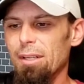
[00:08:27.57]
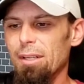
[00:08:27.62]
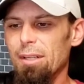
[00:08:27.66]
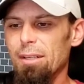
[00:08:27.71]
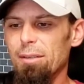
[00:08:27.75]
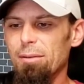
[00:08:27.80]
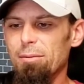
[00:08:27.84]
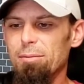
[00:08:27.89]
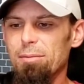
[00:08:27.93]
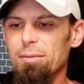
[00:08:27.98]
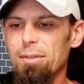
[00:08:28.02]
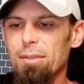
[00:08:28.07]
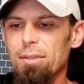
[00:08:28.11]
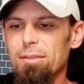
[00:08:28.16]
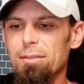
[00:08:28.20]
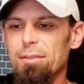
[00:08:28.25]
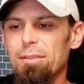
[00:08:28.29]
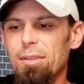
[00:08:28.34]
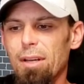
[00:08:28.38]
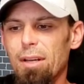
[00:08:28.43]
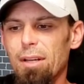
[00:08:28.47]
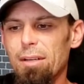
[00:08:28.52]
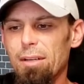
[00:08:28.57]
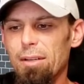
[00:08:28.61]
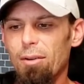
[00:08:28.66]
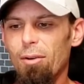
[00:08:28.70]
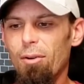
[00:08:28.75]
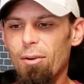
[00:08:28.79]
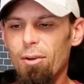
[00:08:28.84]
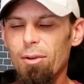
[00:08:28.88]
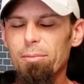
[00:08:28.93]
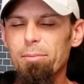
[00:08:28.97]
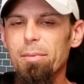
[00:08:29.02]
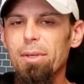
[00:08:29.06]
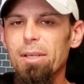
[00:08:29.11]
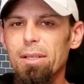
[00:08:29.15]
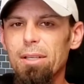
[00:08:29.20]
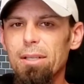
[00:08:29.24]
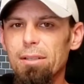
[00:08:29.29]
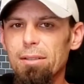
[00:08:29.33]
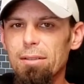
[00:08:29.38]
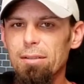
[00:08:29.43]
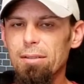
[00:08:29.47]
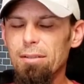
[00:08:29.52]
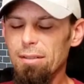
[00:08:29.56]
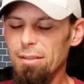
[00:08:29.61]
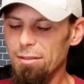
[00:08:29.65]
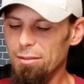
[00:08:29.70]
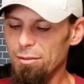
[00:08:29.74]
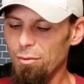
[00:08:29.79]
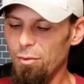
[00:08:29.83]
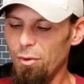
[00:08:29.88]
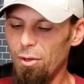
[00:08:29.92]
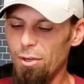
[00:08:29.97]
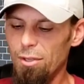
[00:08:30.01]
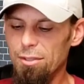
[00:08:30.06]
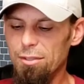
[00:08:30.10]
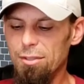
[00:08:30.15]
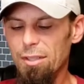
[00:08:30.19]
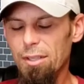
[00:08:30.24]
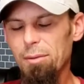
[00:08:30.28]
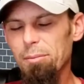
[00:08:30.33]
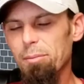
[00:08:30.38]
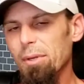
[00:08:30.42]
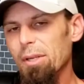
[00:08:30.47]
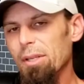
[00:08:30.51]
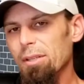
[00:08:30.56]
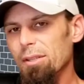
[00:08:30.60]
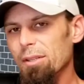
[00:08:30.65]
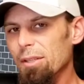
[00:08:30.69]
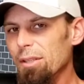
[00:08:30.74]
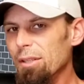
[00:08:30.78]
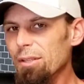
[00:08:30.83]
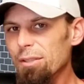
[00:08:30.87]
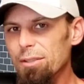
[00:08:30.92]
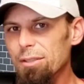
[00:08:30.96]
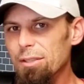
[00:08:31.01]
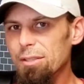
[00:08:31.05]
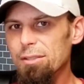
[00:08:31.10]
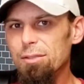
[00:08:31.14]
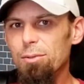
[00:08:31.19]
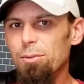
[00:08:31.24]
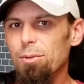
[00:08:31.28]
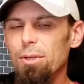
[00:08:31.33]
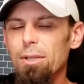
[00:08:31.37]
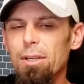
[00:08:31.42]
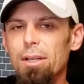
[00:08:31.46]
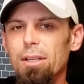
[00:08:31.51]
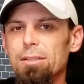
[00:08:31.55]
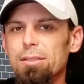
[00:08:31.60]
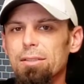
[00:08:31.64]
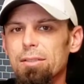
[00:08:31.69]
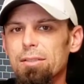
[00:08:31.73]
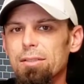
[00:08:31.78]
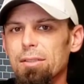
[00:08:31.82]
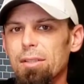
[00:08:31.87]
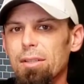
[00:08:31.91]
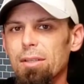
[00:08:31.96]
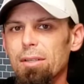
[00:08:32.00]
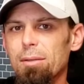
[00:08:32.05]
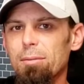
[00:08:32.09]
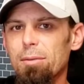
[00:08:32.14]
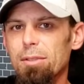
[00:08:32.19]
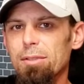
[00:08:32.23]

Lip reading: it's kind of on me as far as like being a little disorganized this time,